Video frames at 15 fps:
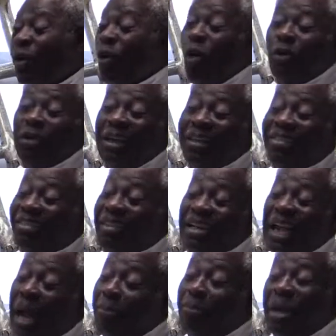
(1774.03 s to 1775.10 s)
only
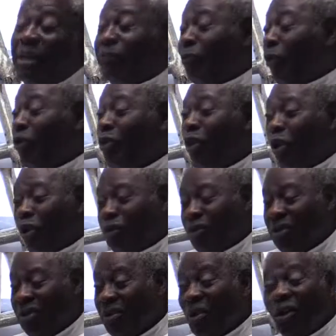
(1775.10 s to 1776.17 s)
3 are meant for God.
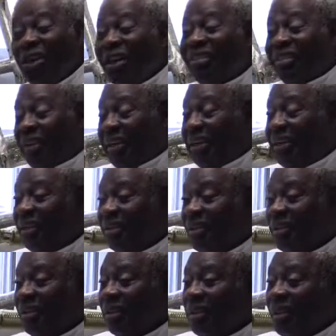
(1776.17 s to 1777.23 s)
Only 3.
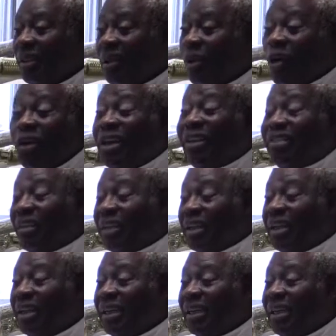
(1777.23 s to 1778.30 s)
Only
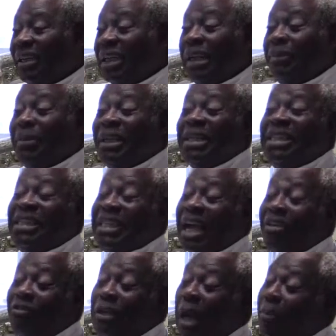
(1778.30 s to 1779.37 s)
3. The remaining
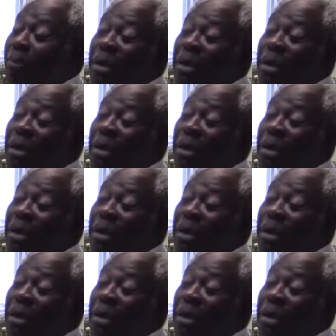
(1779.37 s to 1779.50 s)
7 are